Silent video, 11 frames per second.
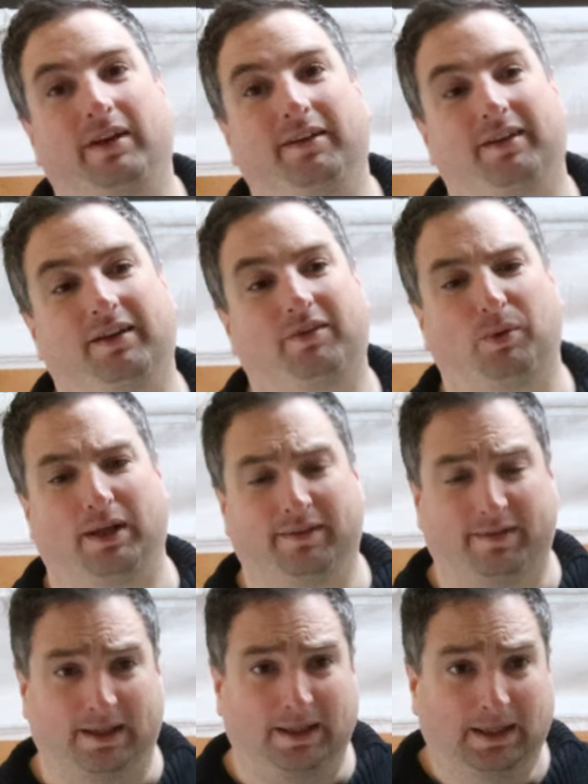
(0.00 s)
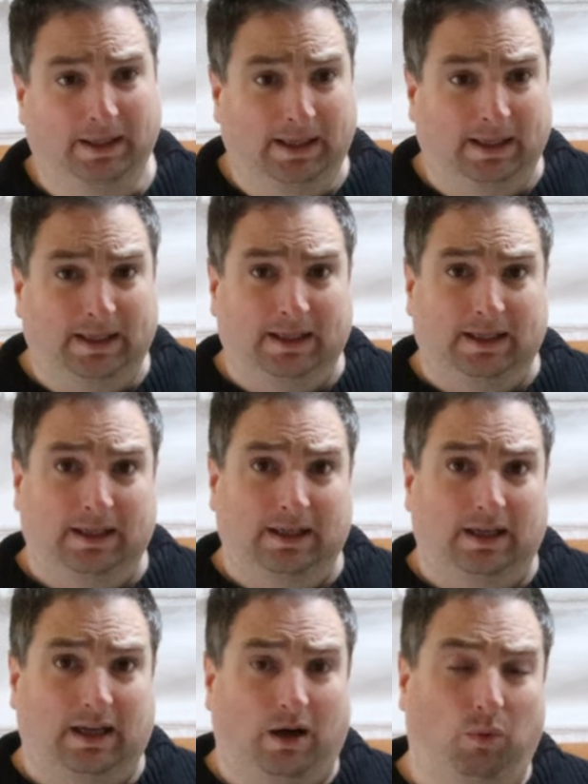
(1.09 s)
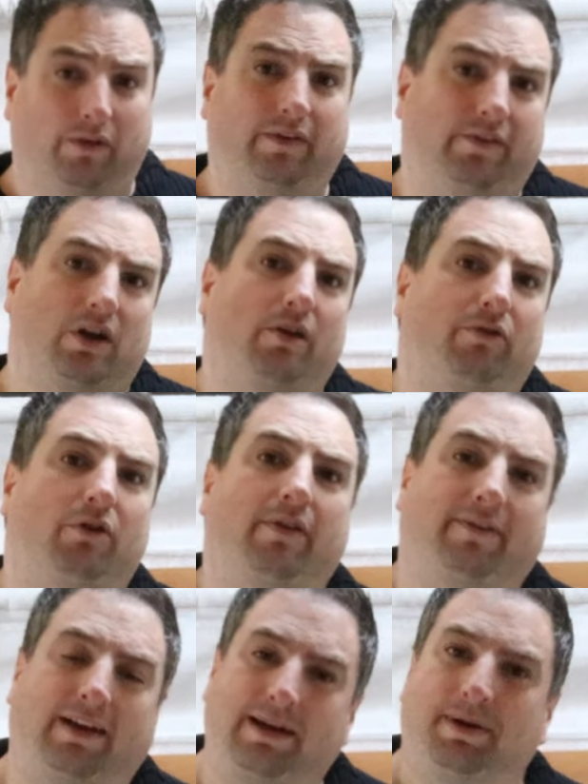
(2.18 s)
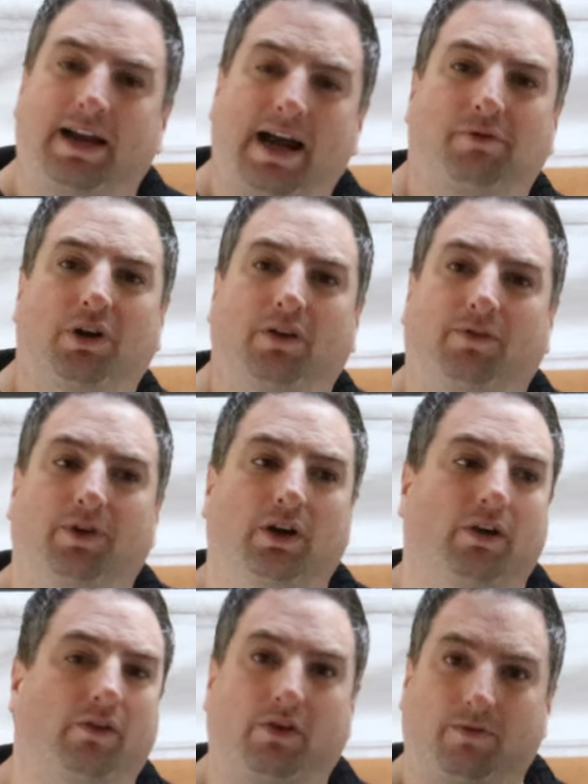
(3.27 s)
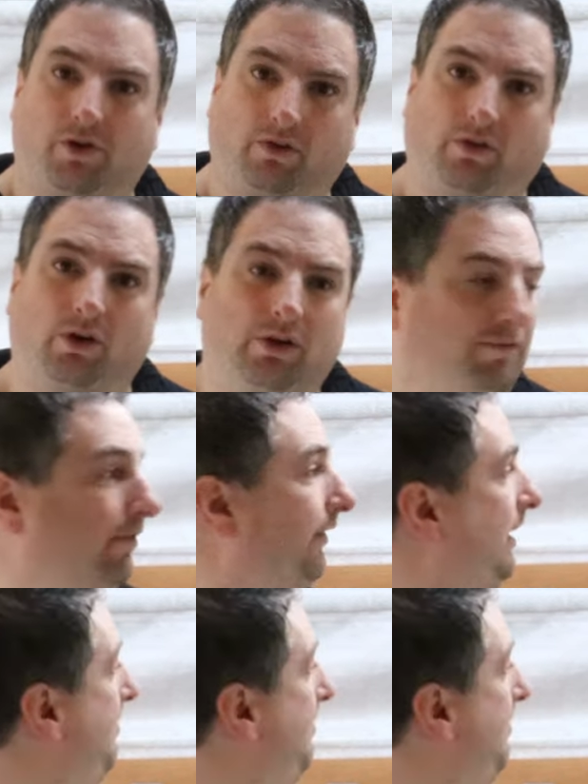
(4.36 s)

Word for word: T620. I wanted to go through the sleeping areas first. You've got two different